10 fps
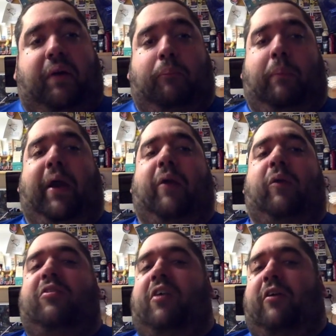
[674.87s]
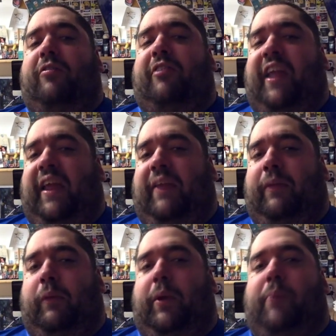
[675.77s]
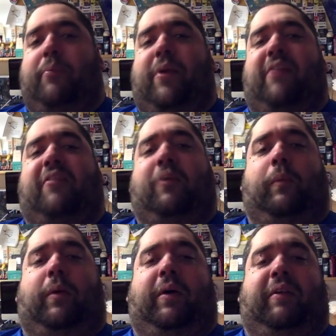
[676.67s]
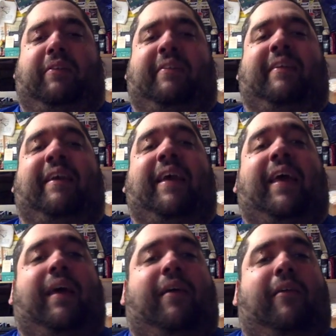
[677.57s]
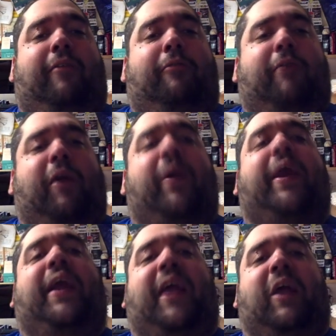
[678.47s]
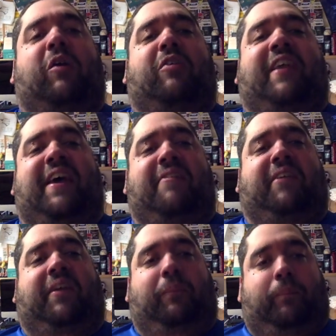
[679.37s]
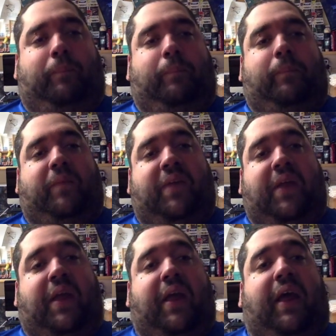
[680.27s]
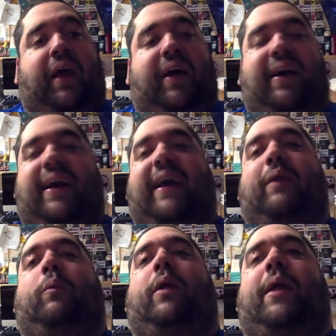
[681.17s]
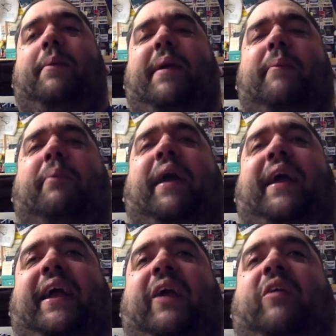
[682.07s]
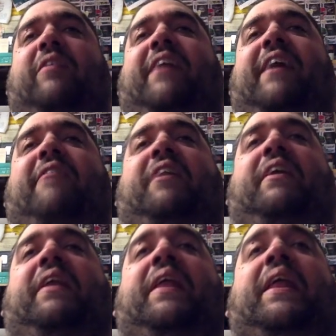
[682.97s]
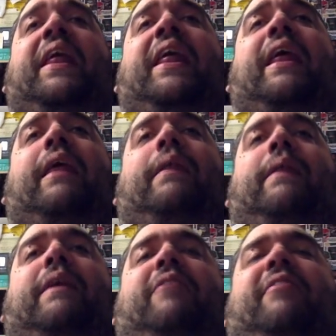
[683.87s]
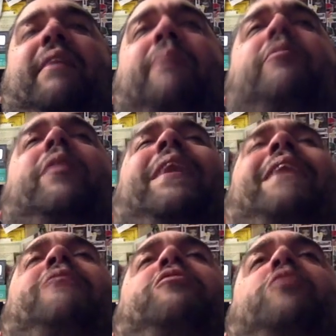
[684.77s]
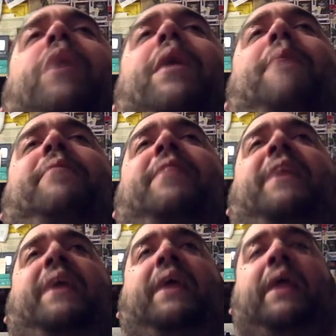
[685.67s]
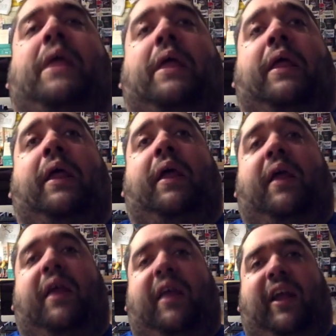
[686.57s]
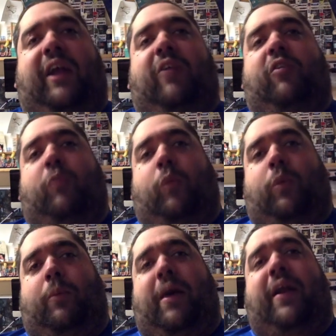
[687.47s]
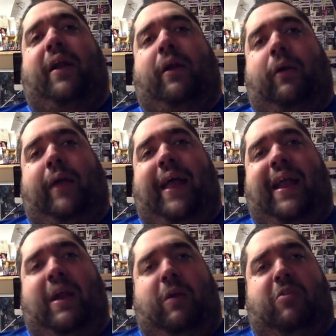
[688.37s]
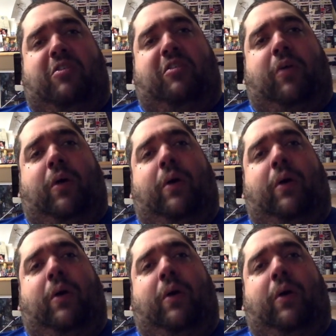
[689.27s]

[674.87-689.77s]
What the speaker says: Microsoft's E3 presser was very Gears heavy. And what I mean by Gears heavy, they seem to have dropped the Gears of War moniker and are just